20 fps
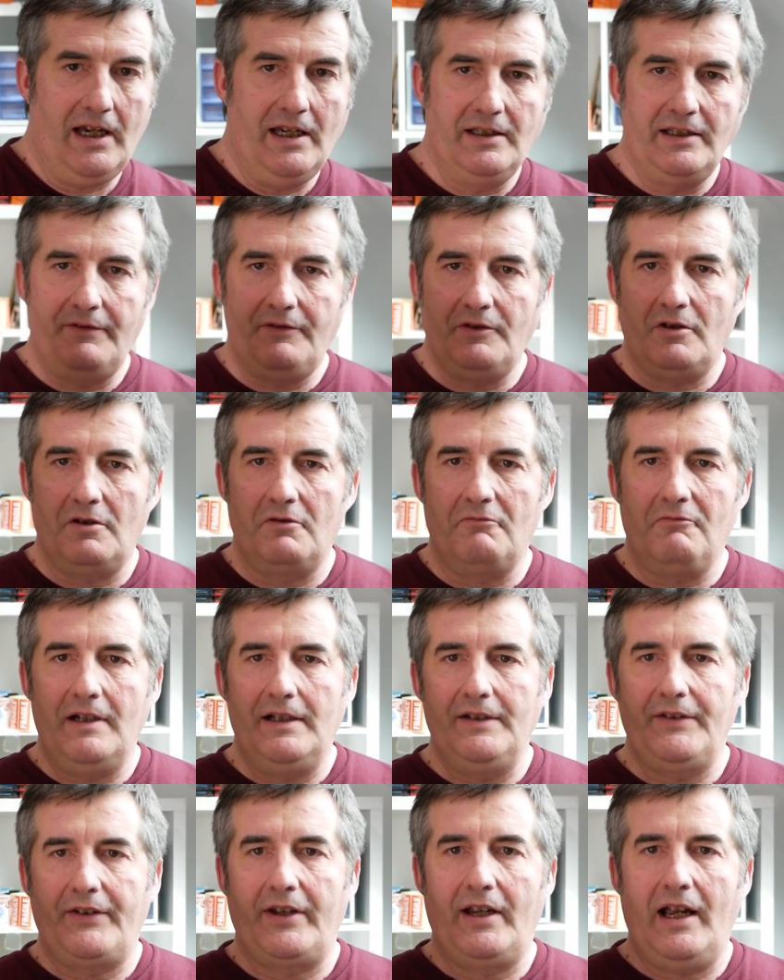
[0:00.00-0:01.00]
individual
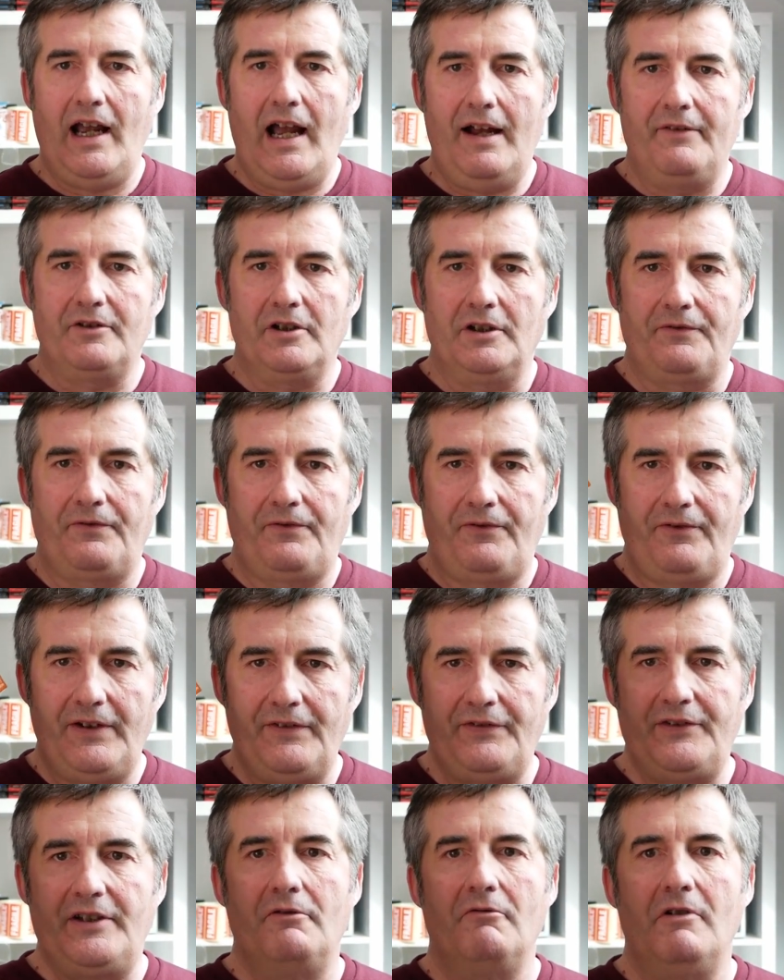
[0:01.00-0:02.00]
ones, I've got
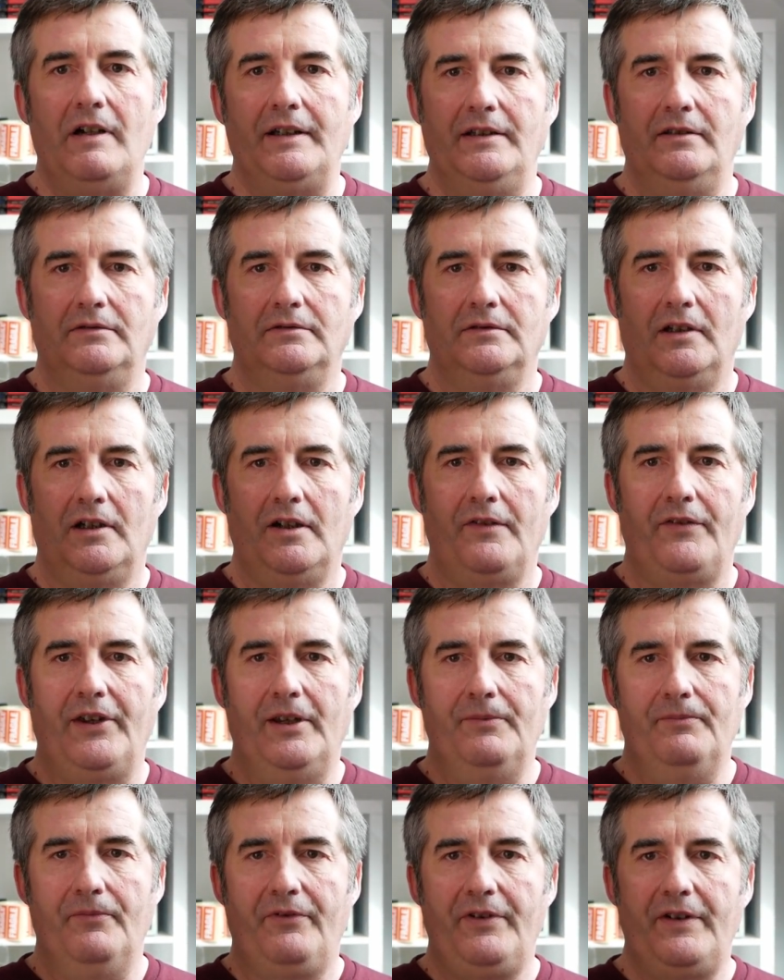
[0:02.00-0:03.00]
51 of
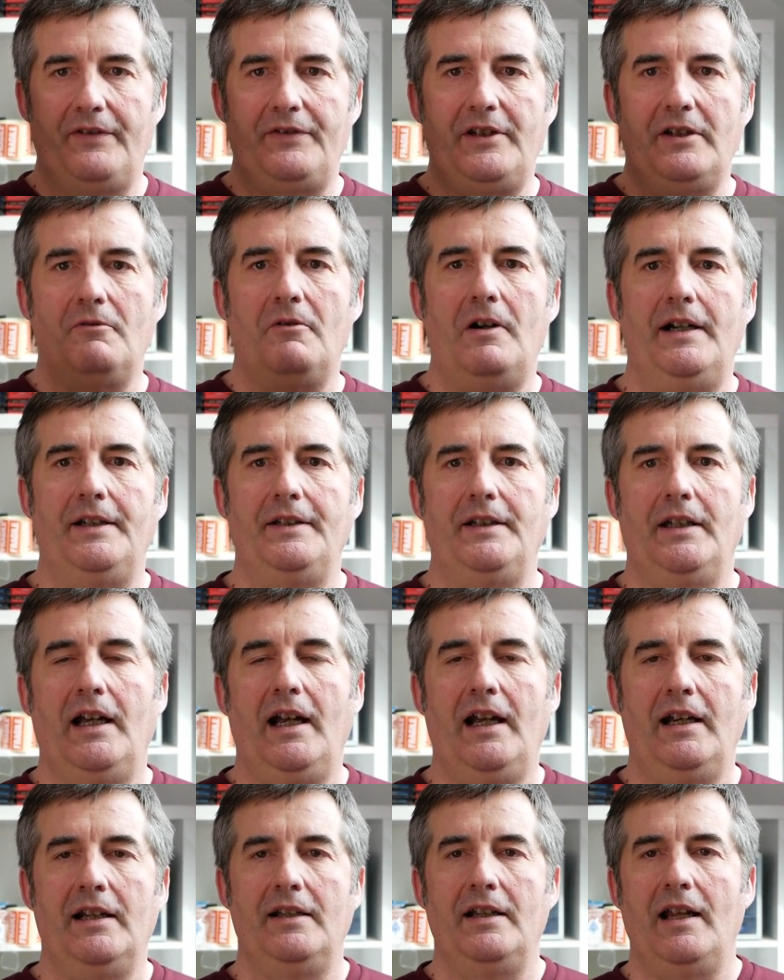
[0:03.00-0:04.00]
them.
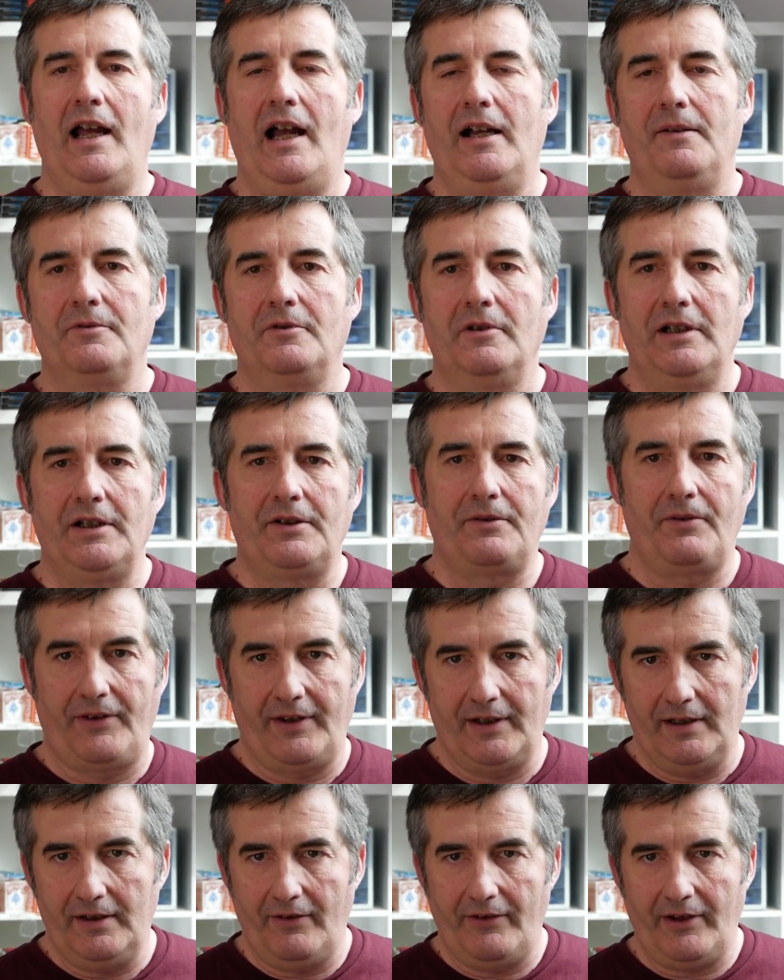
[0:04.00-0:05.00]
51, and I'm going to
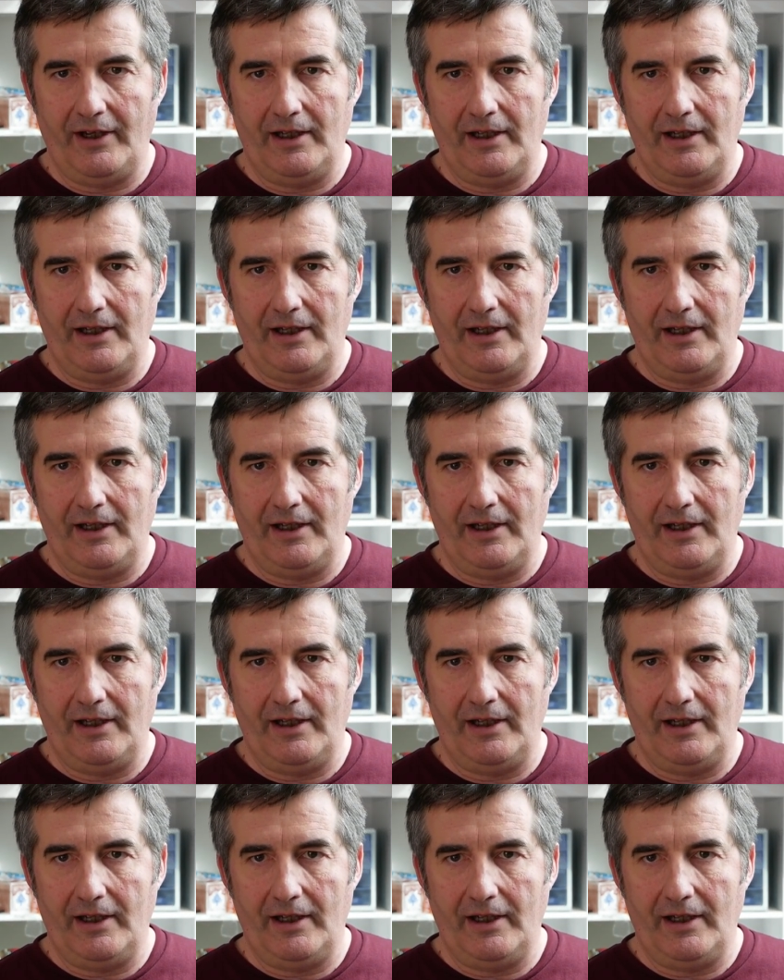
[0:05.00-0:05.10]
sell